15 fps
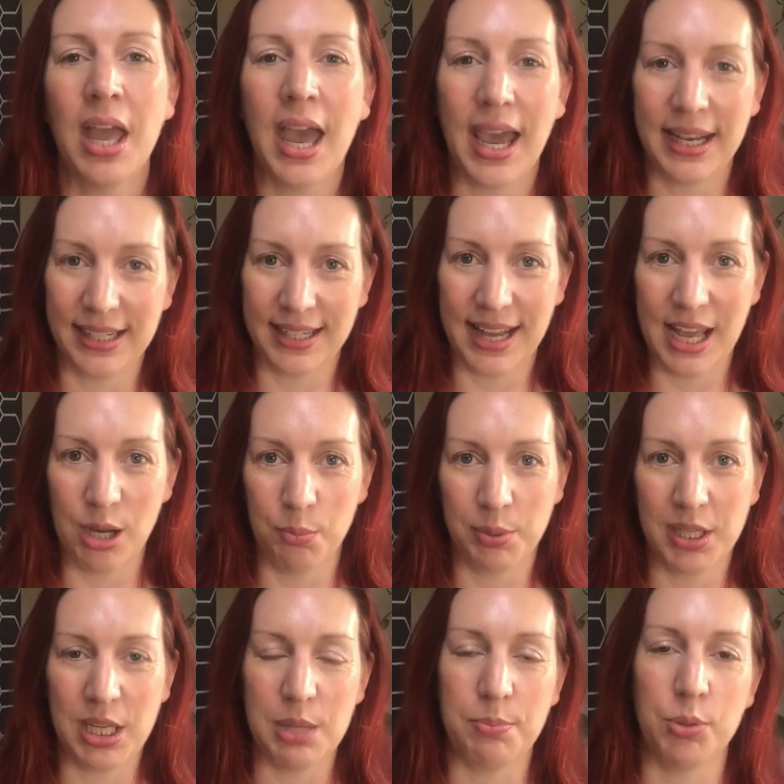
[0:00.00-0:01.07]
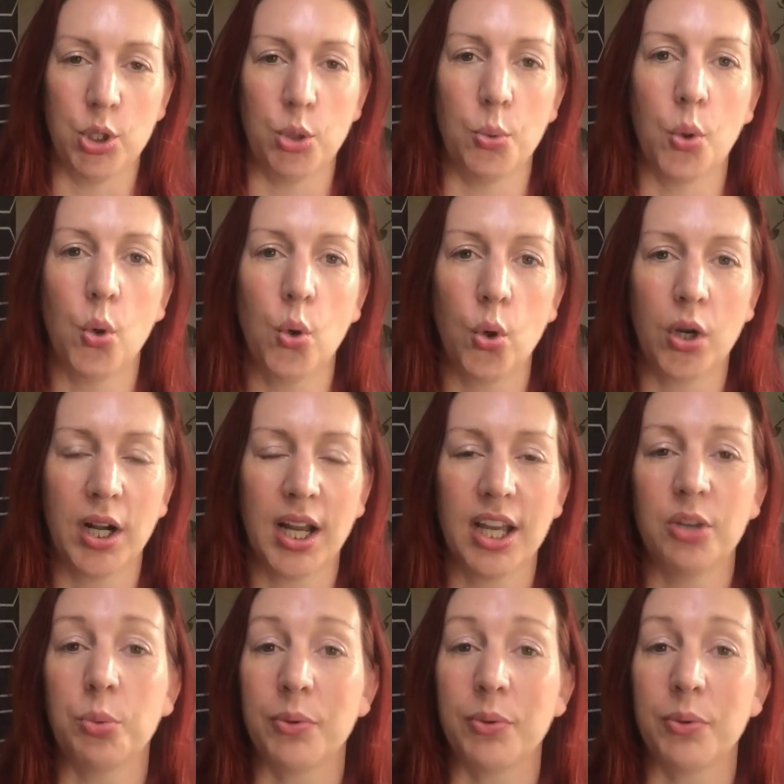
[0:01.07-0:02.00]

and it can help keep you organised.